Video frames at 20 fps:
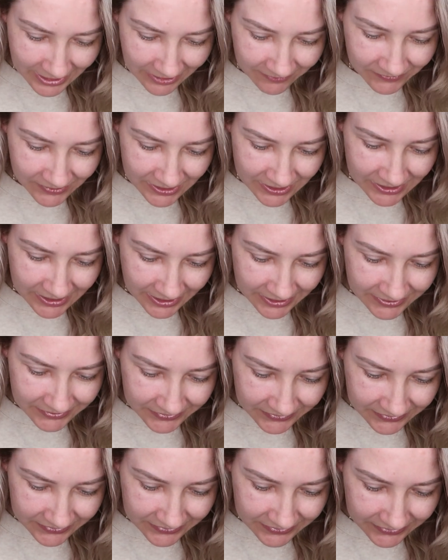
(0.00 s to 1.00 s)
we have a
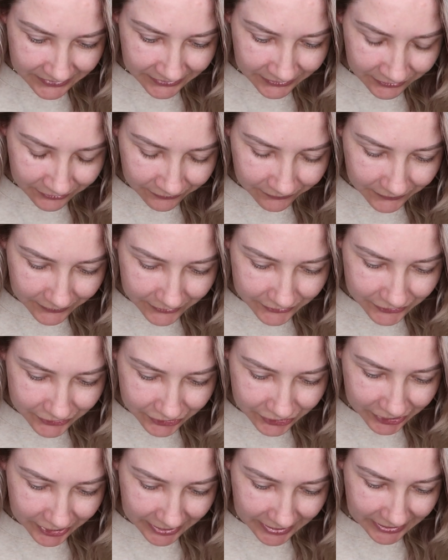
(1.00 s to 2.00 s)
nice silver
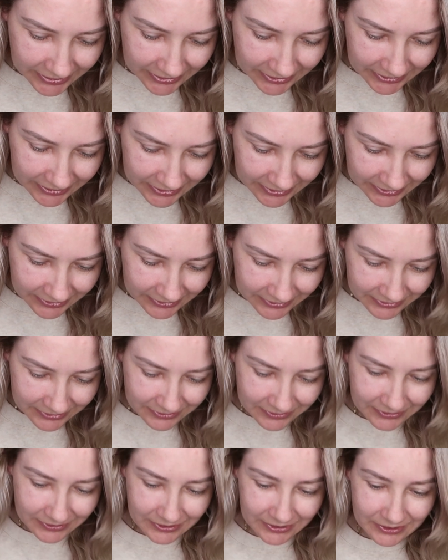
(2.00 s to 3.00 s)
shade.
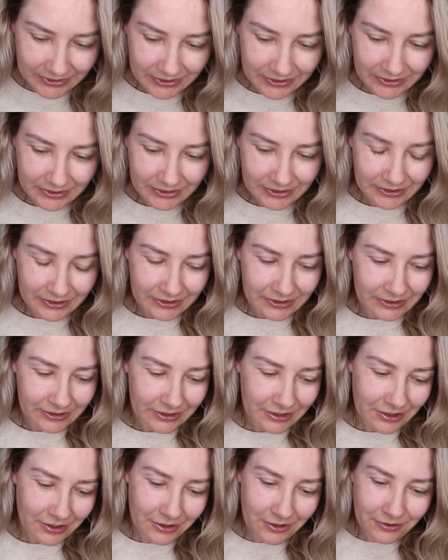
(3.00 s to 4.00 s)

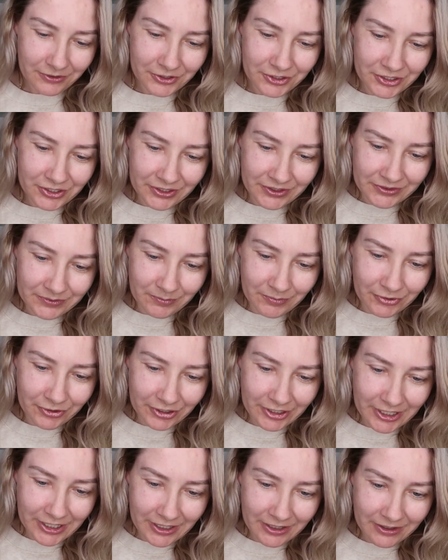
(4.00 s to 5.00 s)
Oh, she's
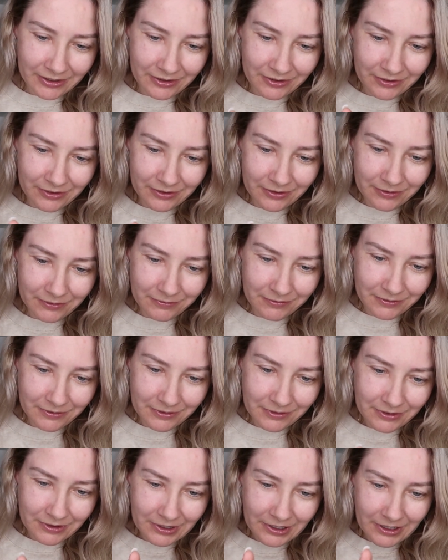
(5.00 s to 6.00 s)
pretty.
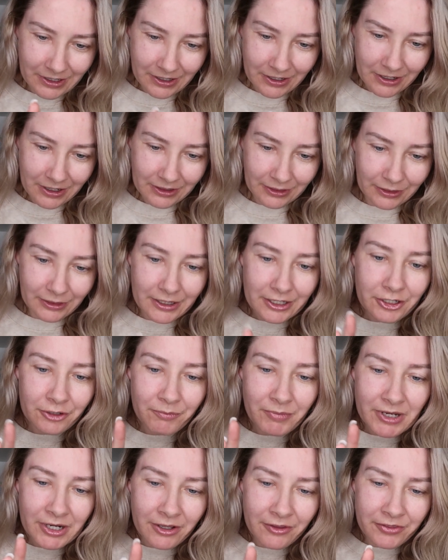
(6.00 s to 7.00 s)

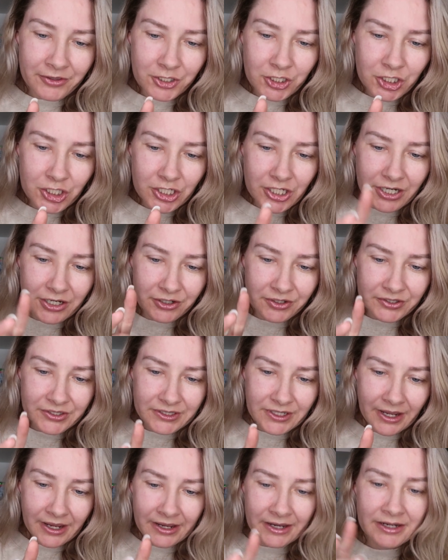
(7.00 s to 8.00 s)
Little bit on the sheer
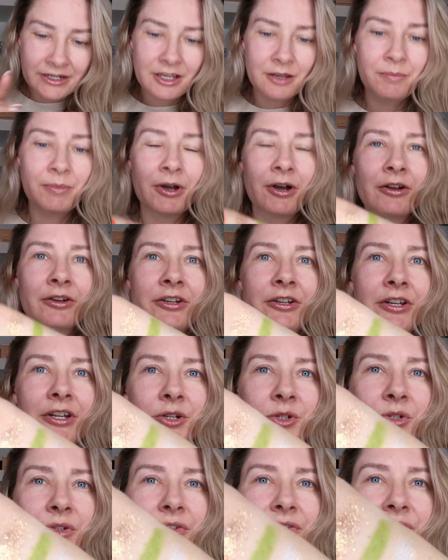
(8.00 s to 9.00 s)
side upon
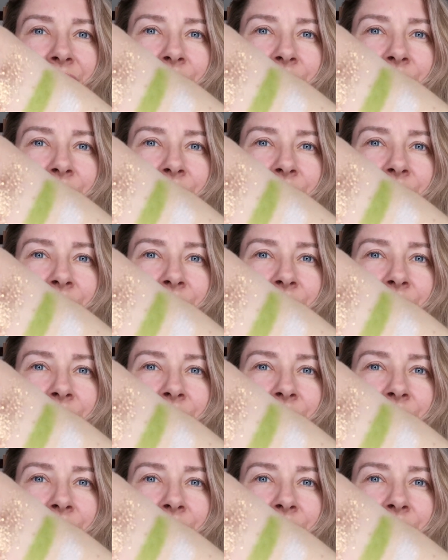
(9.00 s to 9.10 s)
initial